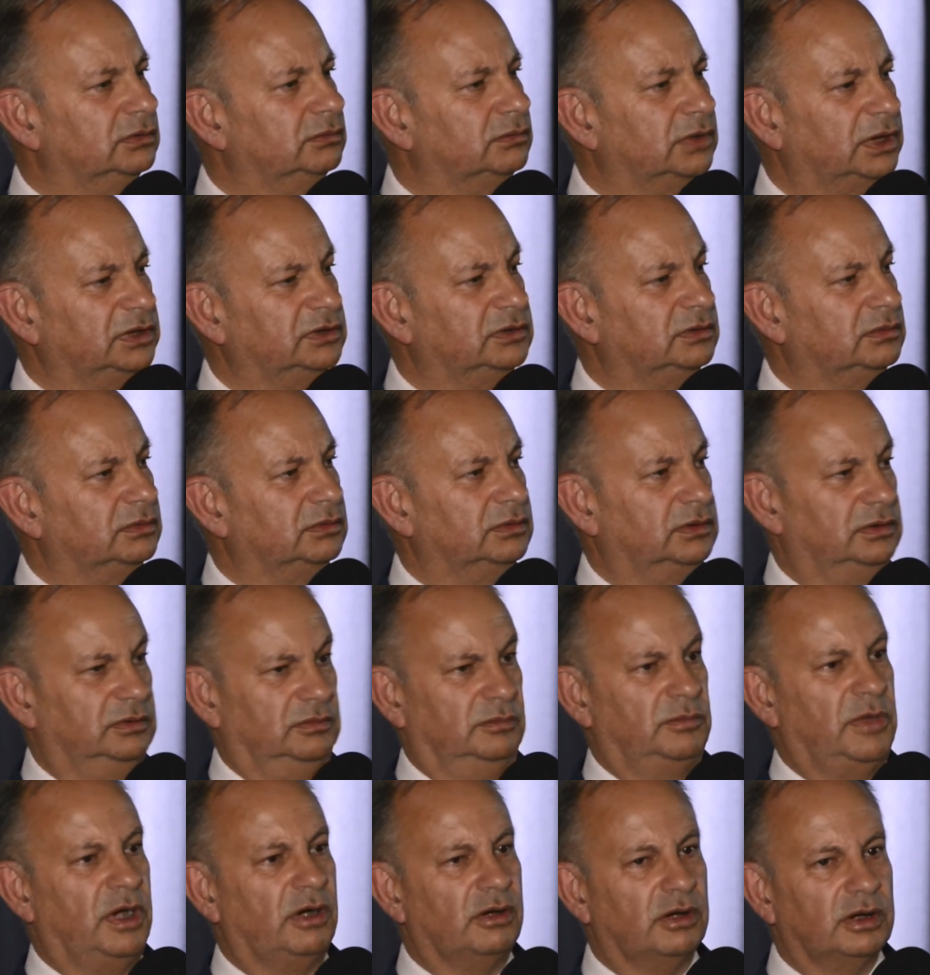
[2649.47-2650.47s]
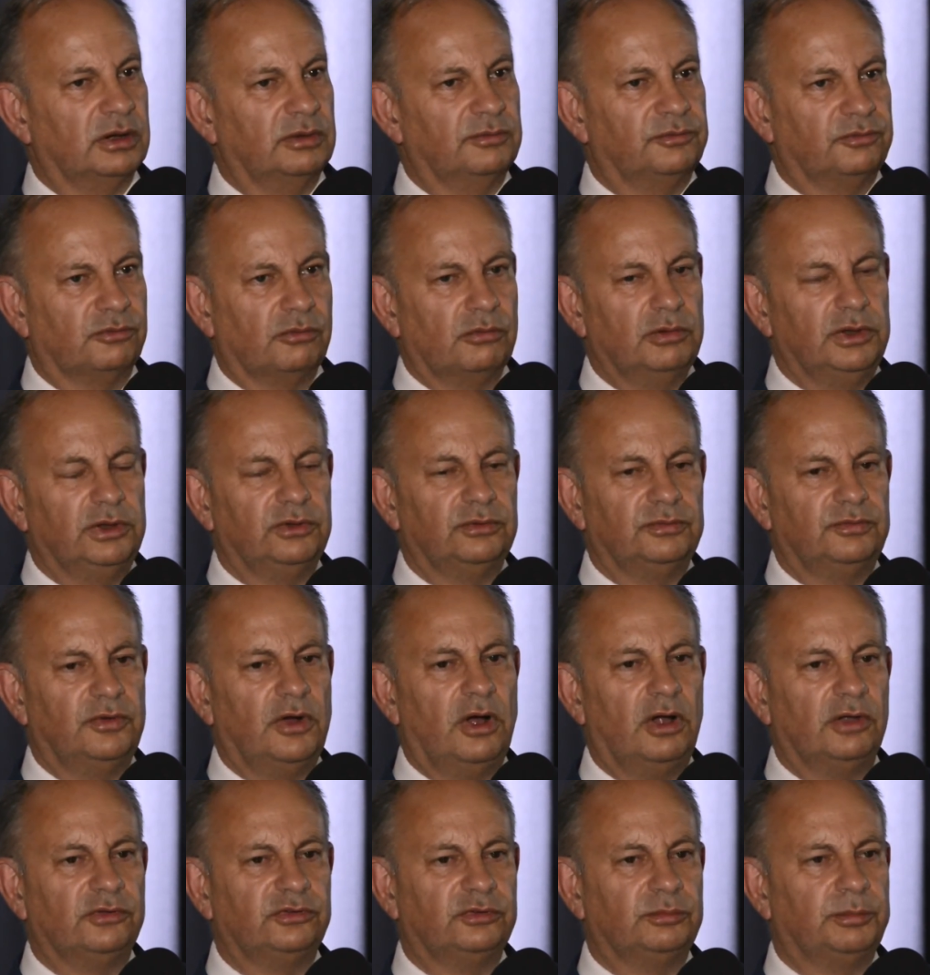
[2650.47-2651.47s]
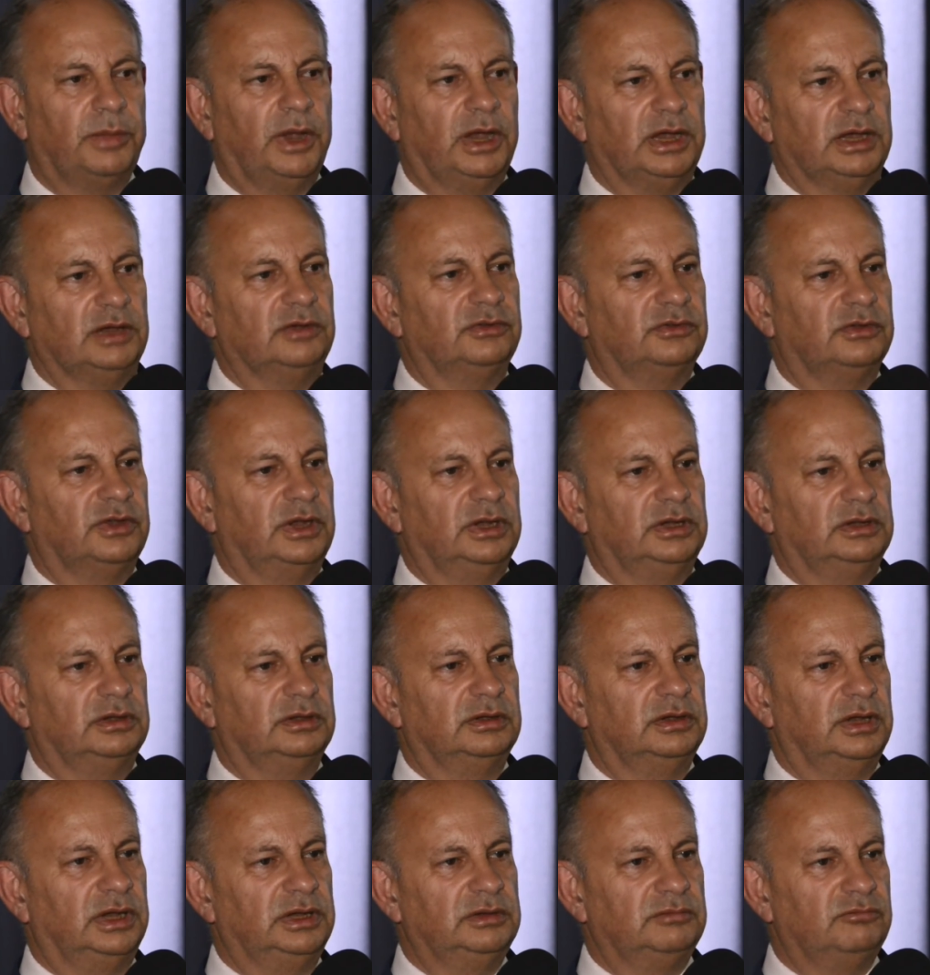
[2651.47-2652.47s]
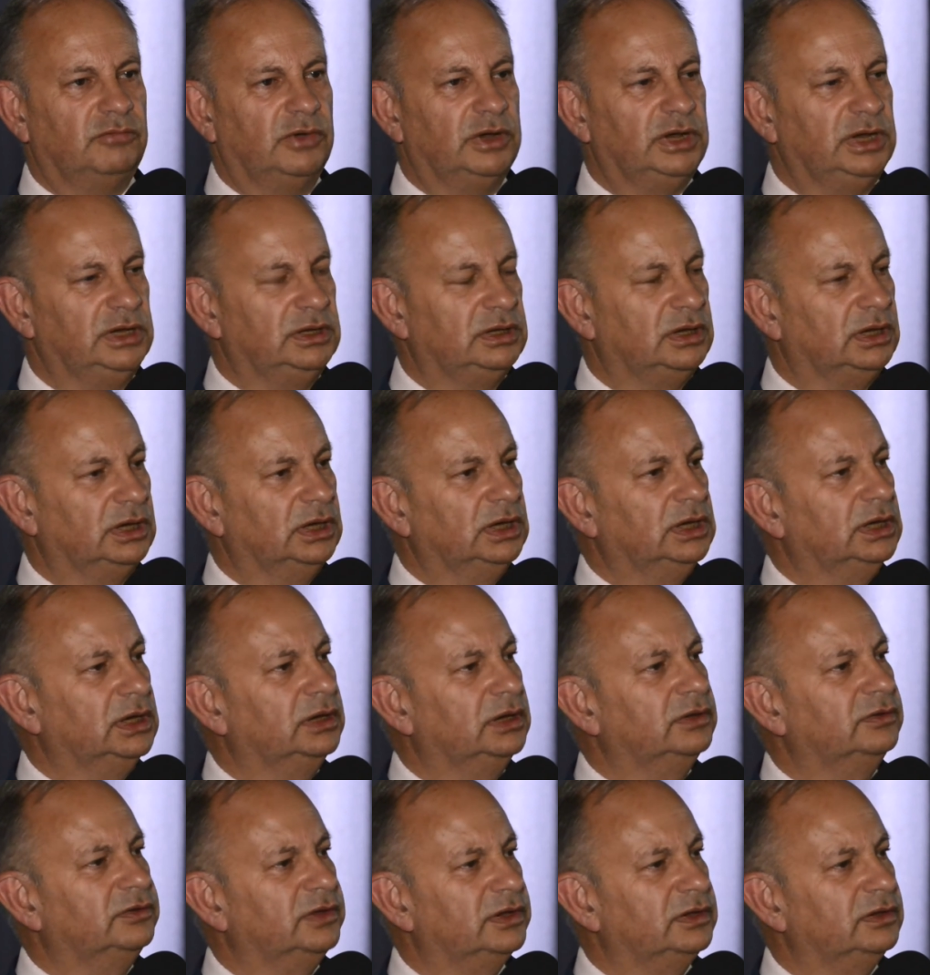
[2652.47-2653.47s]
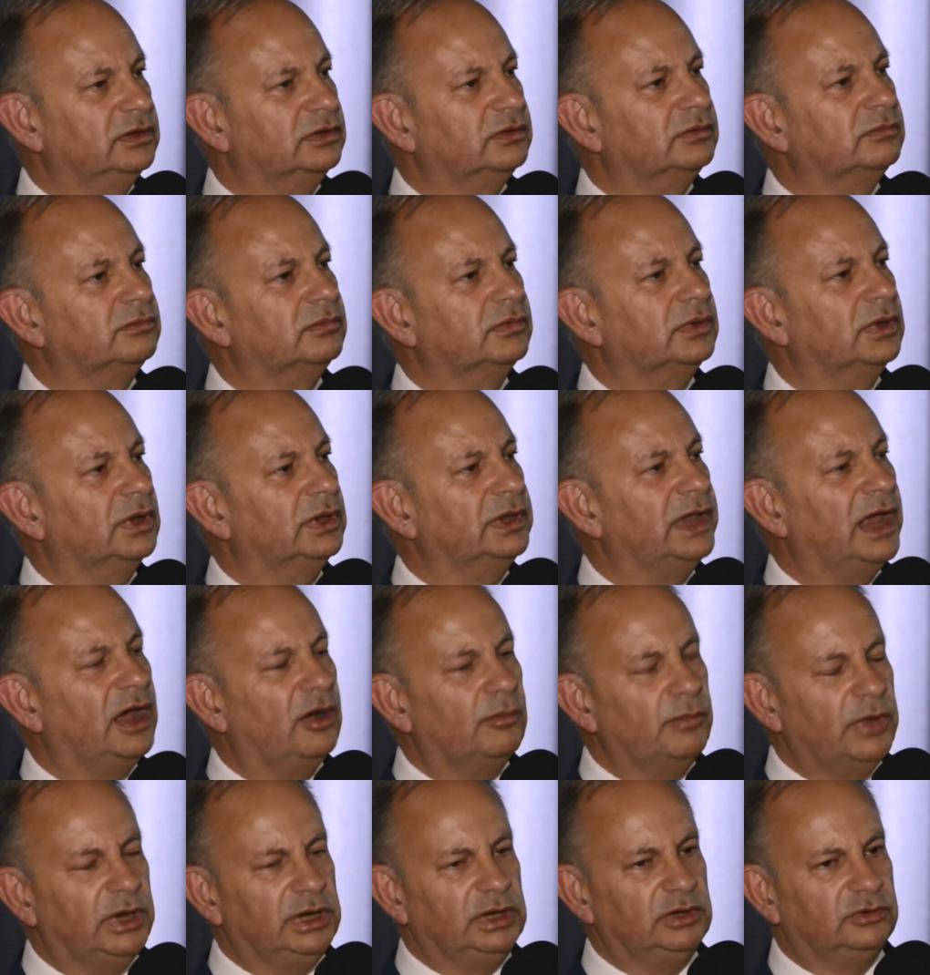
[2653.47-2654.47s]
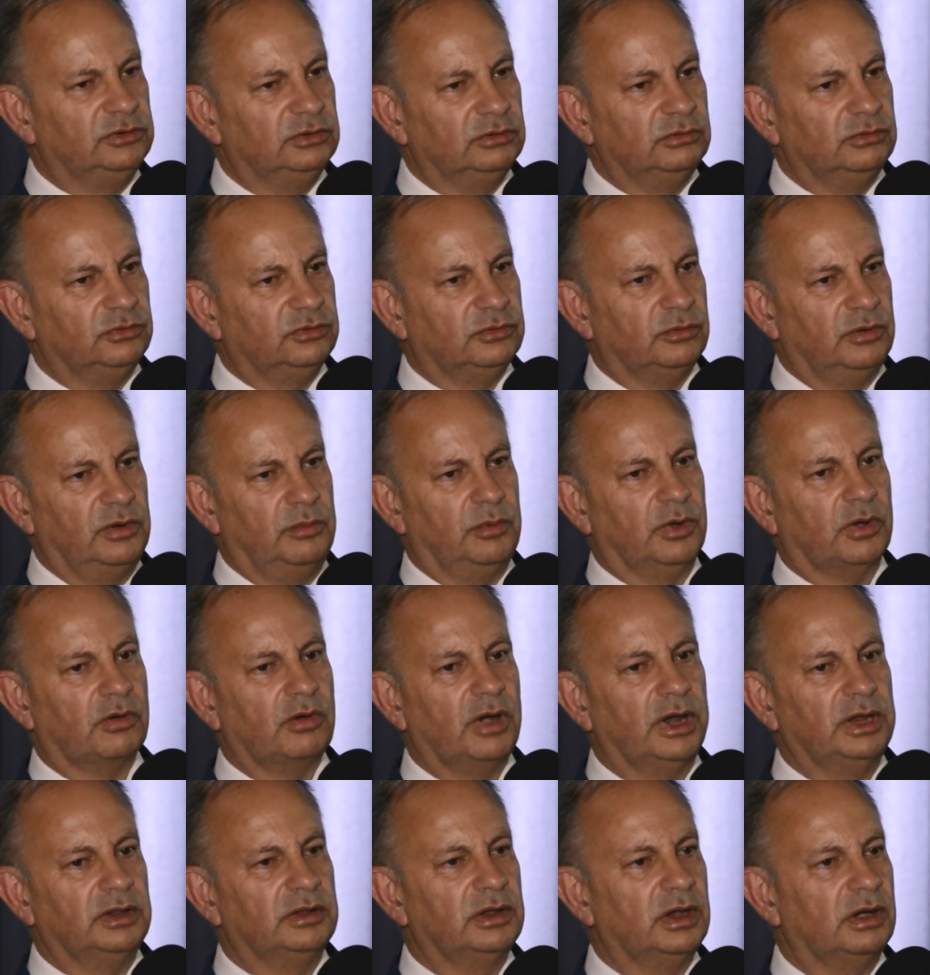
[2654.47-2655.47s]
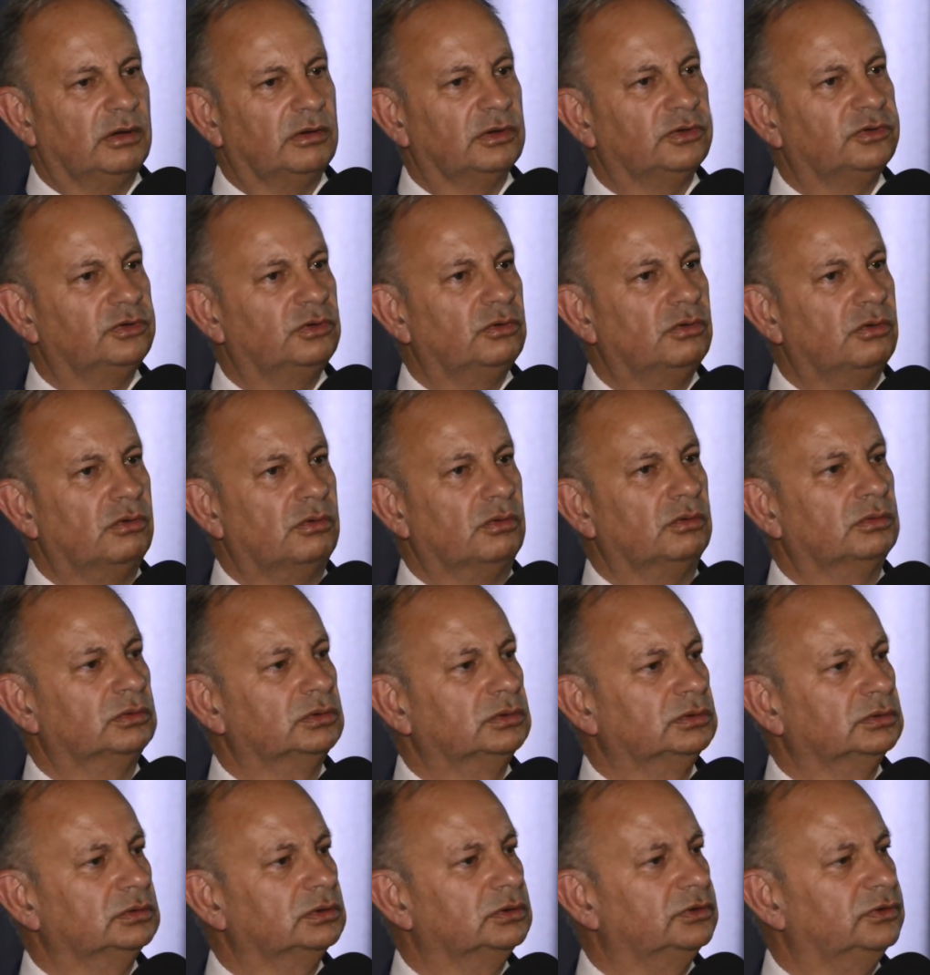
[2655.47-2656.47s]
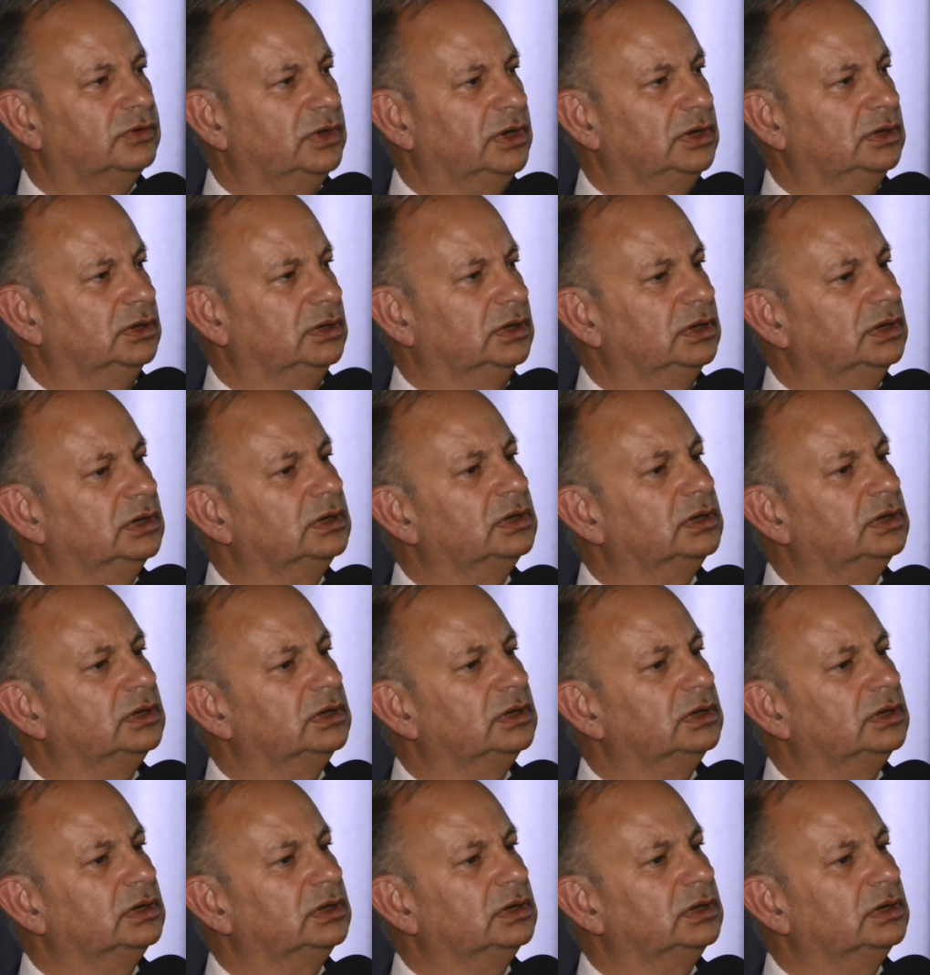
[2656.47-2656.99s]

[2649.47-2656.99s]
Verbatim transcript: they, America, for all its vast space, they, they really didn't allow many Jews to immigrate there at all because they,